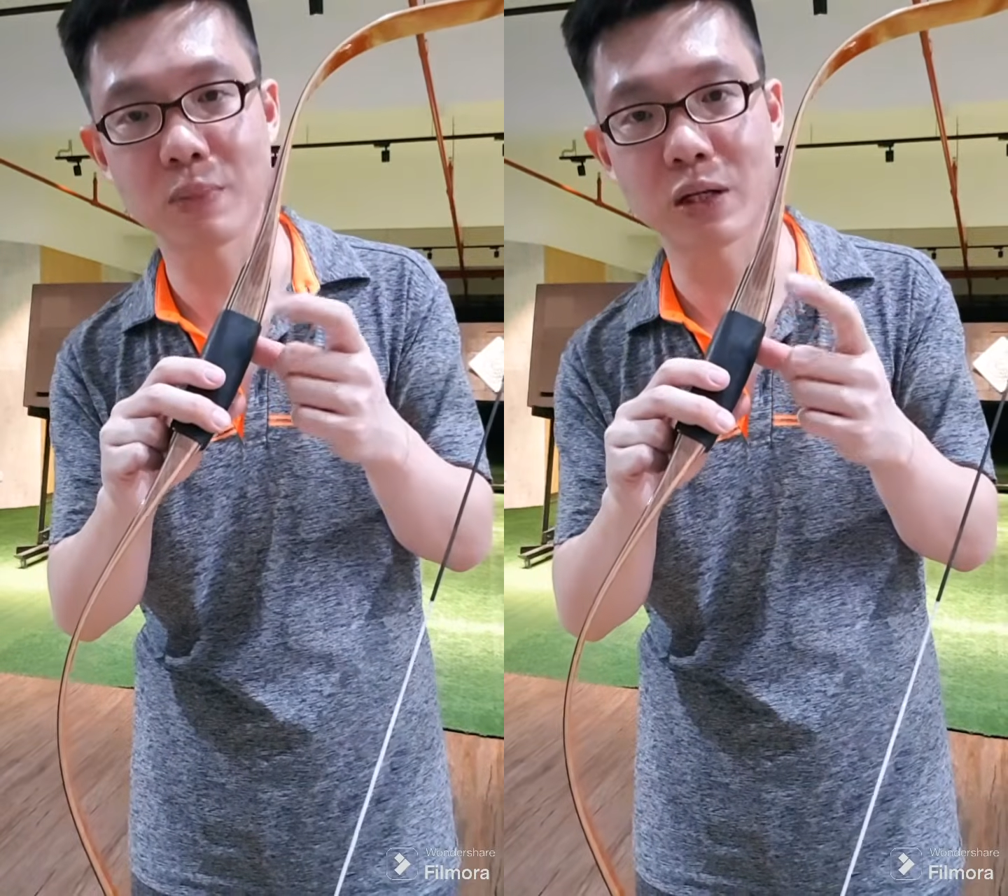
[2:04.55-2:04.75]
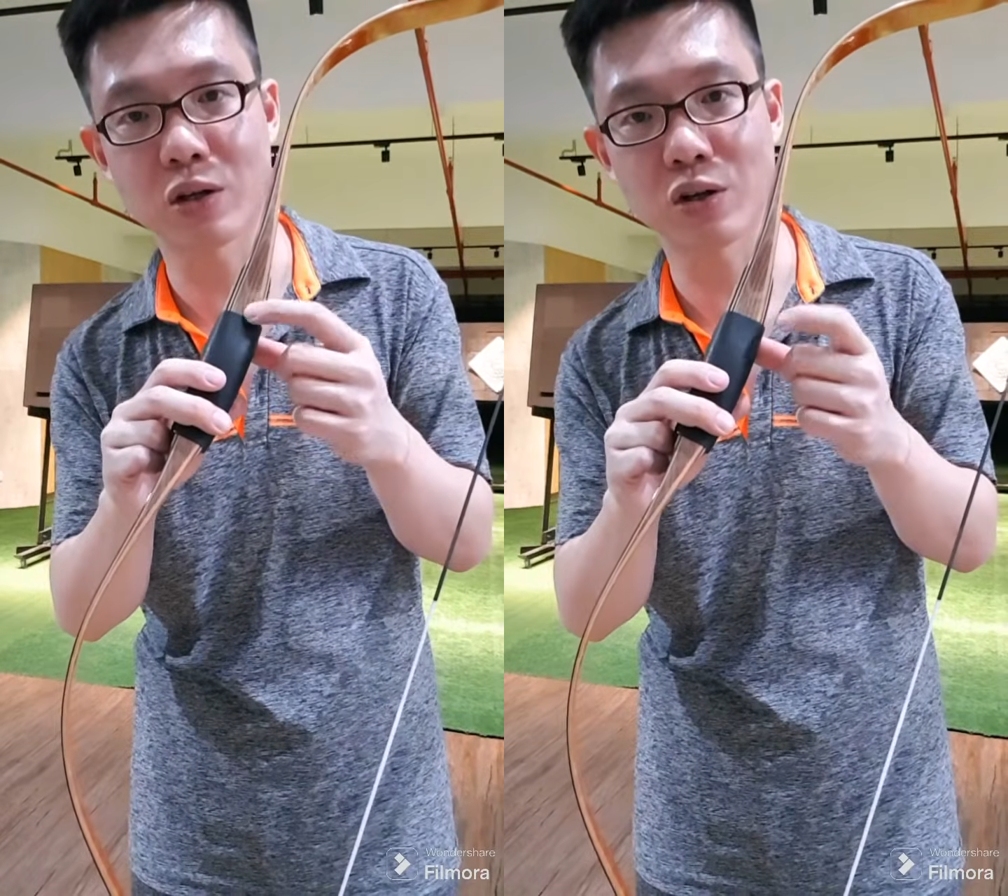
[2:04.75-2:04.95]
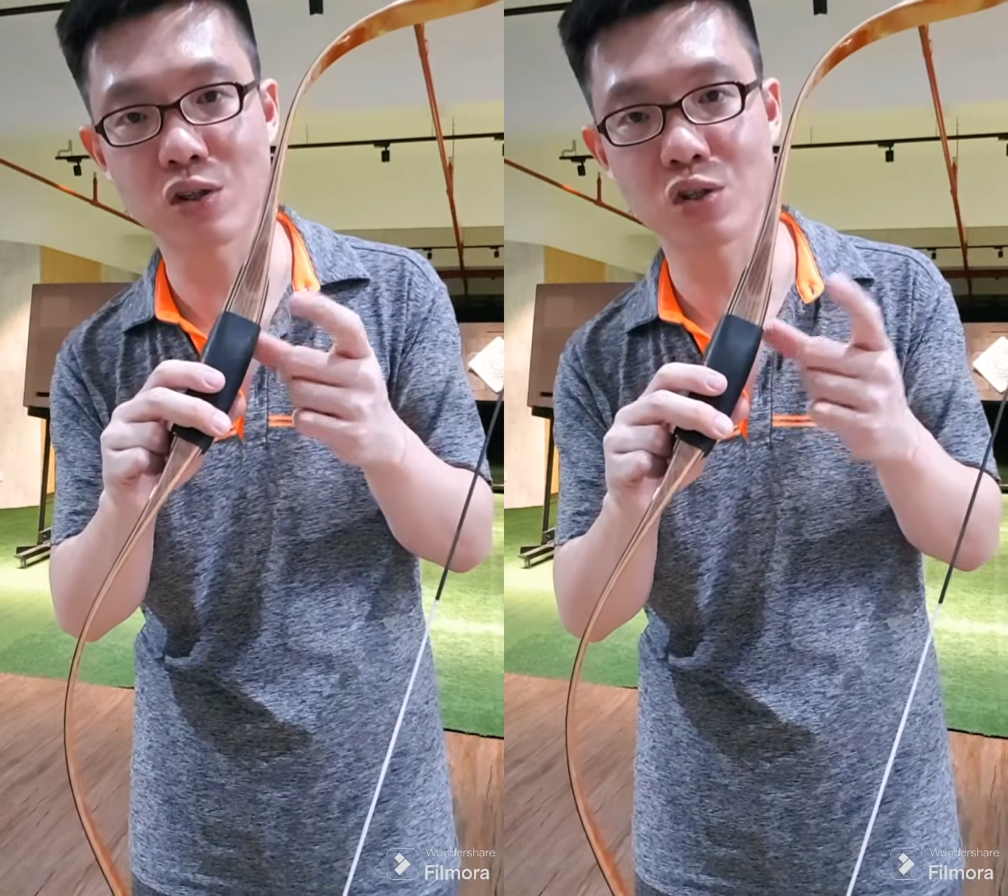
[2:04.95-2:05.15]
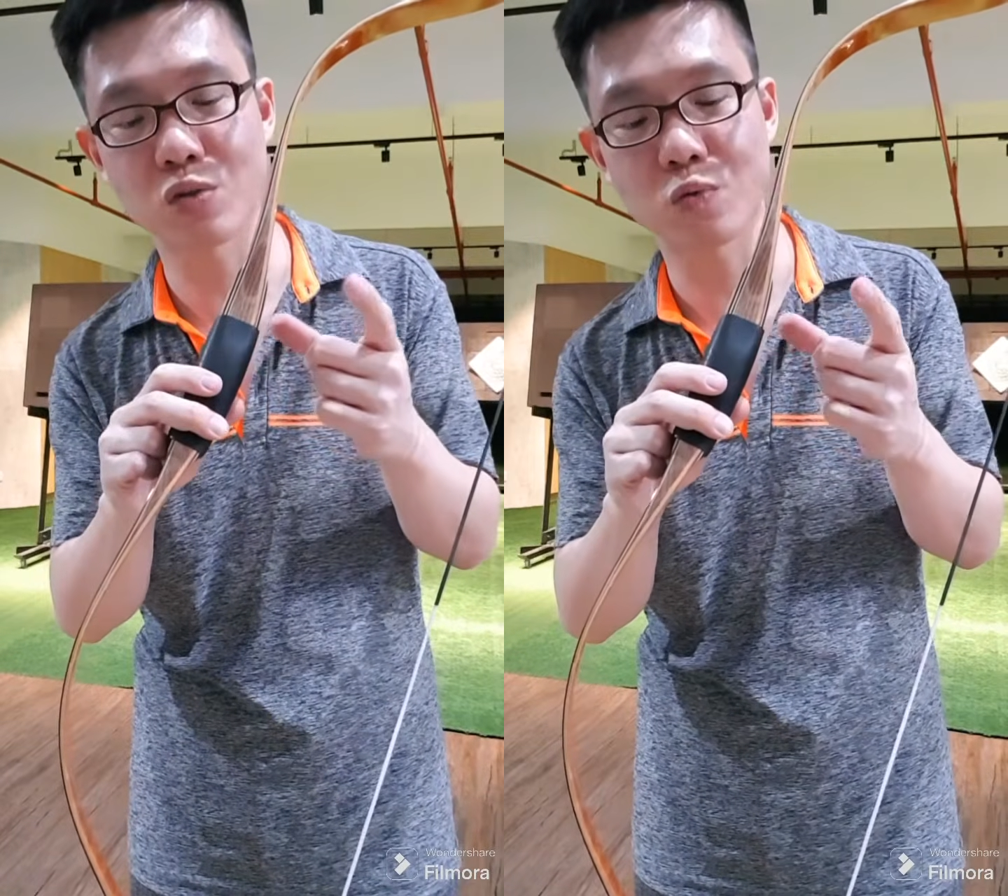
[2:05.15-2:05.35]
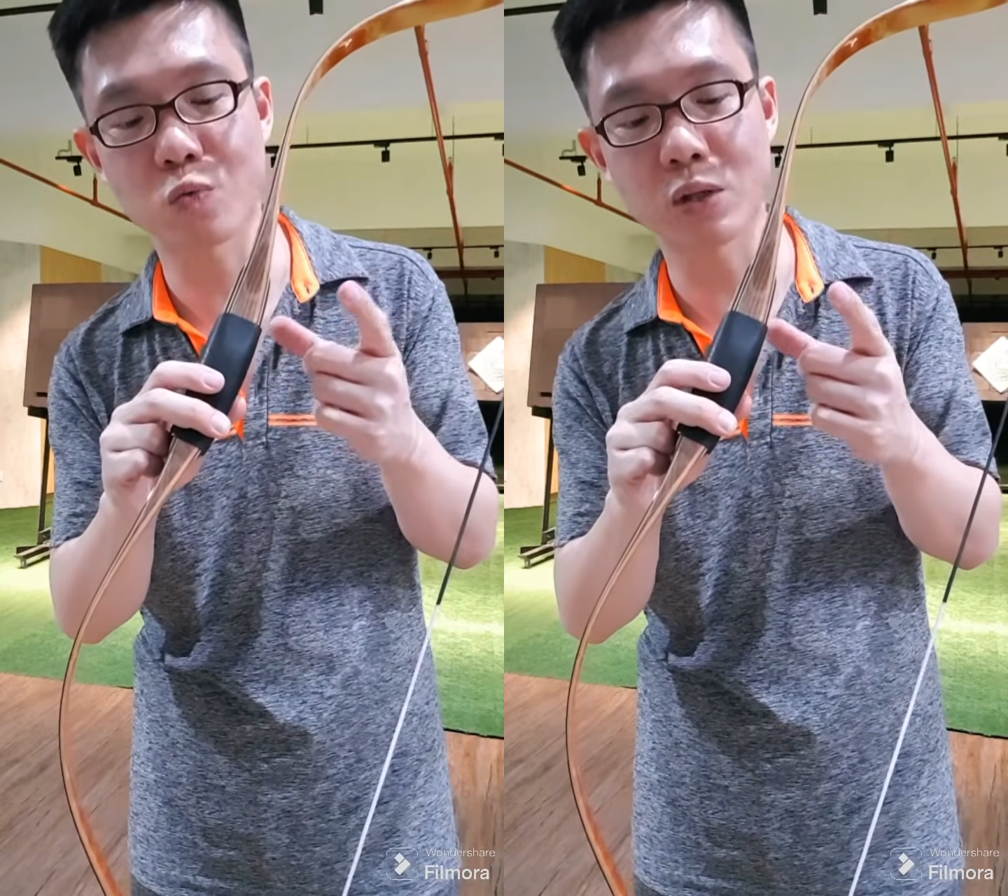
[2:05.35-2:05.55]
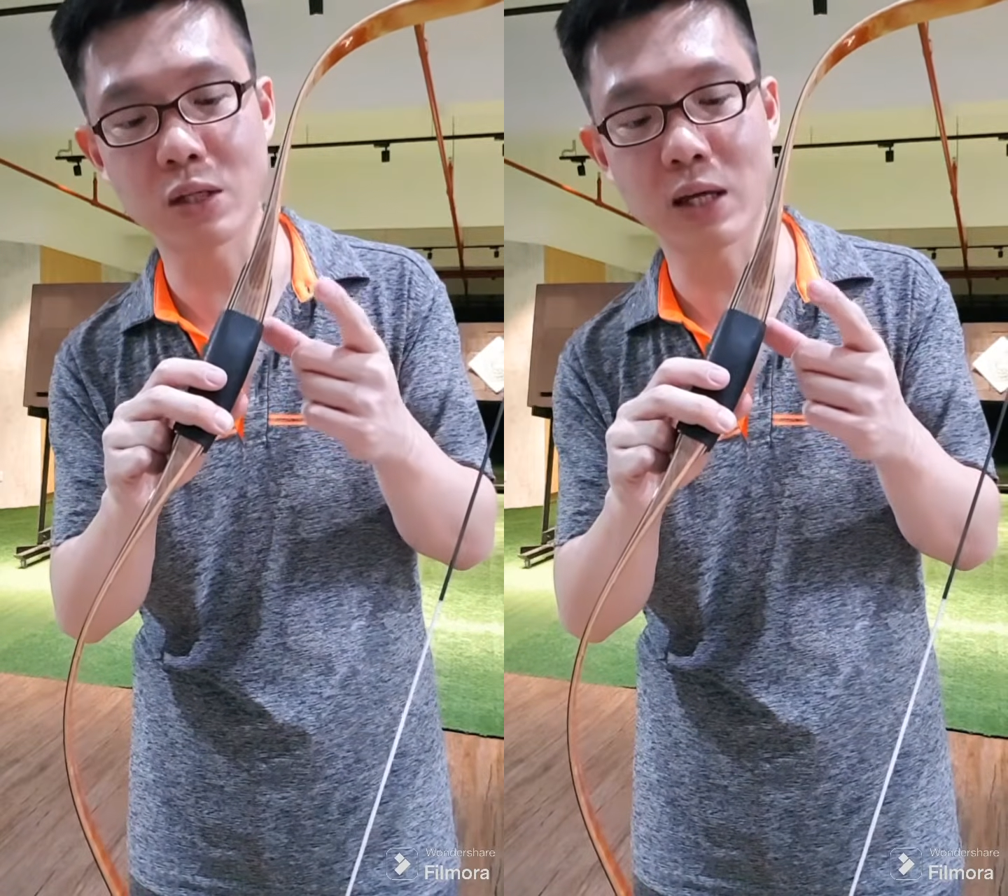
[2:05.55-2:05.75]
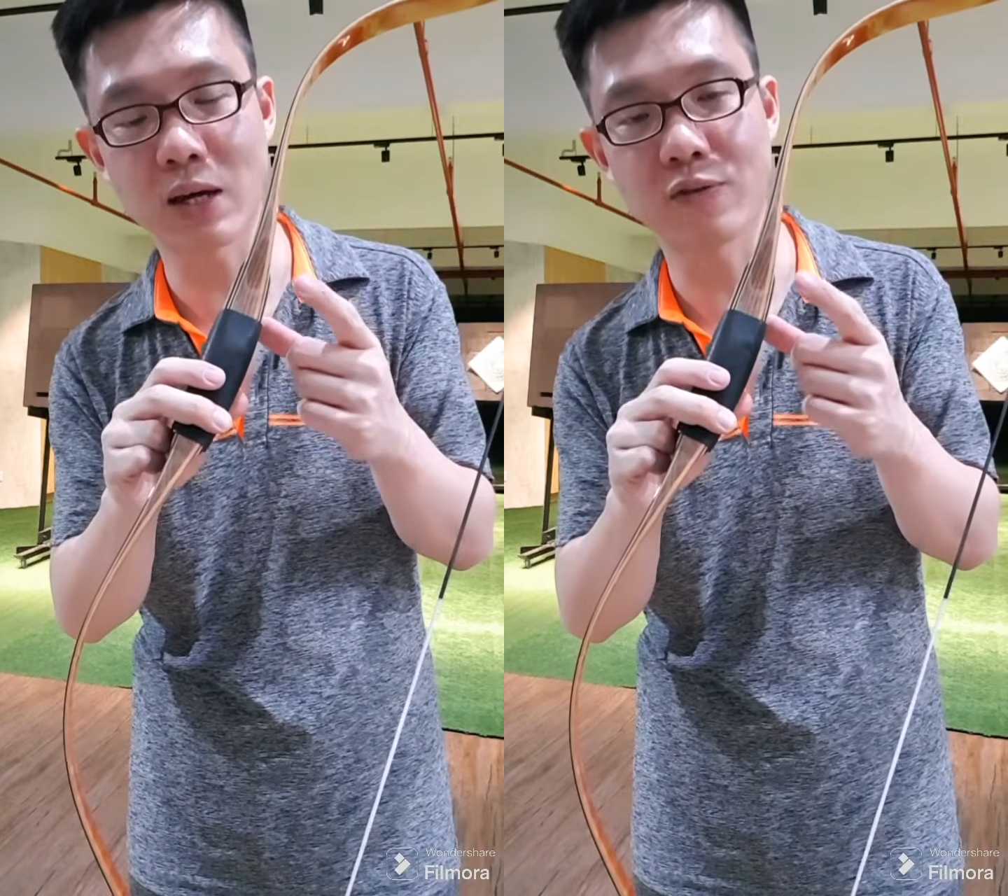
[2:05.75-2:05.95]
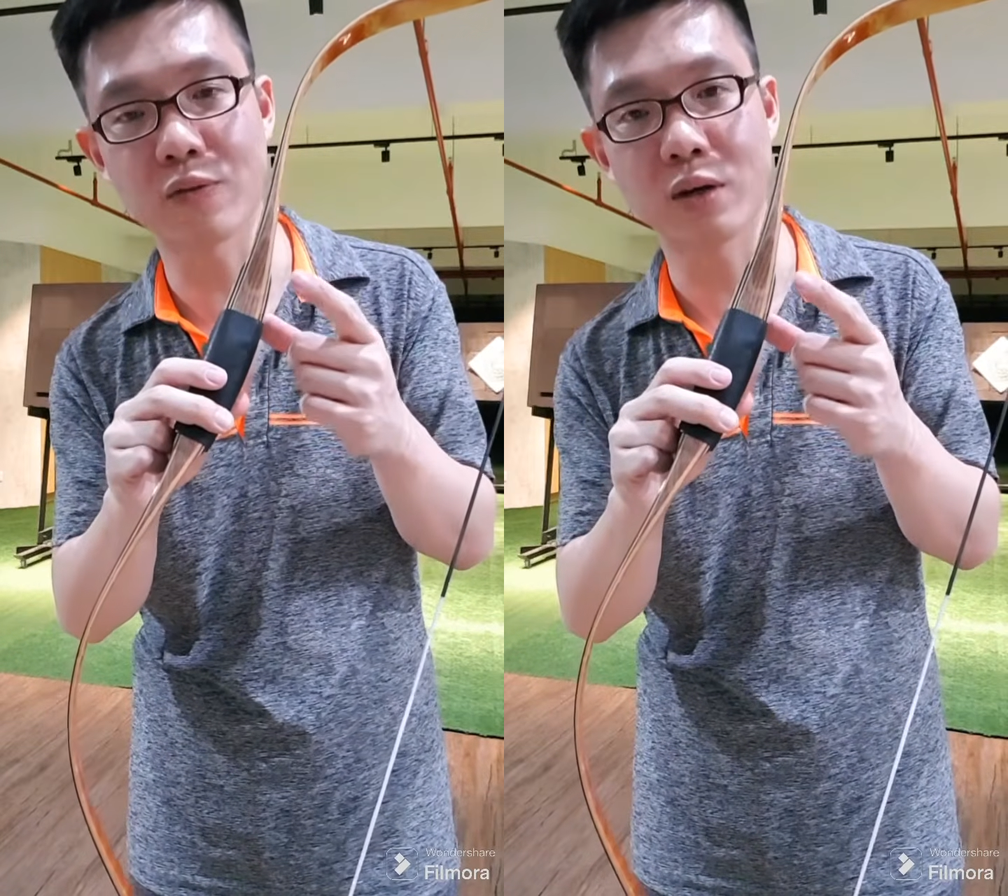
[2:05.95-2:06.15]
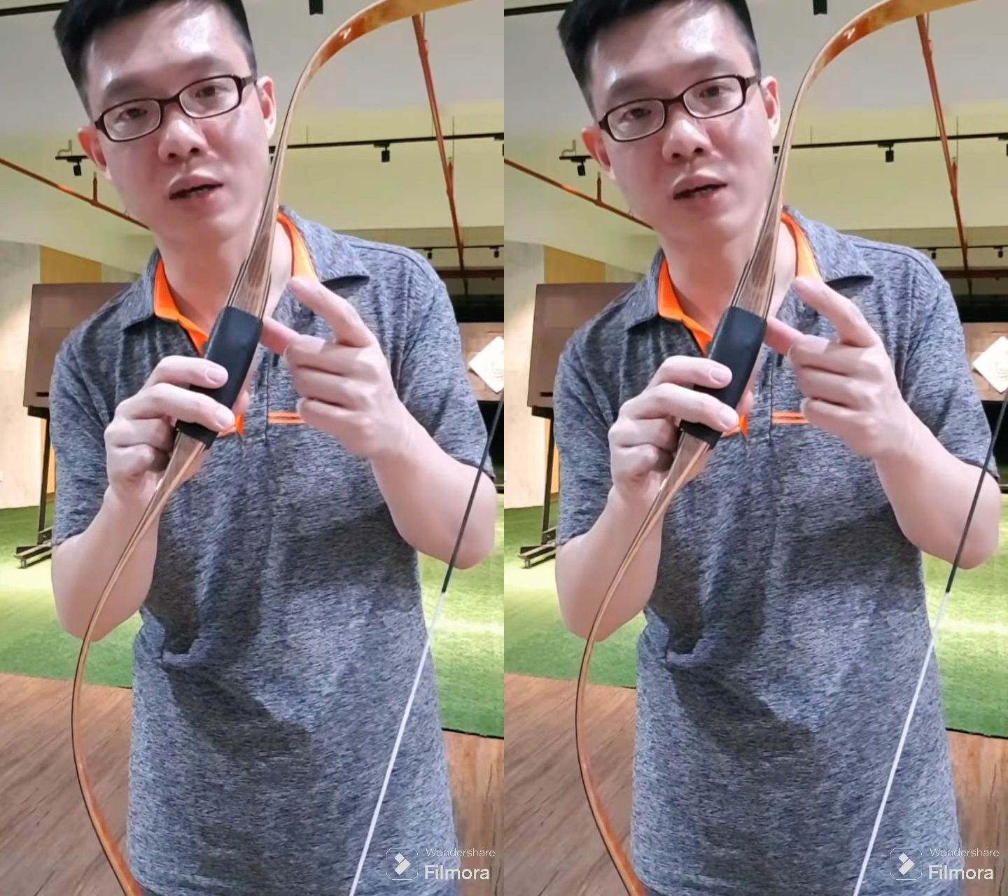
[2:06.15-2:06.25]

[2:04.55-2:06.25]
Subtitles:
because we have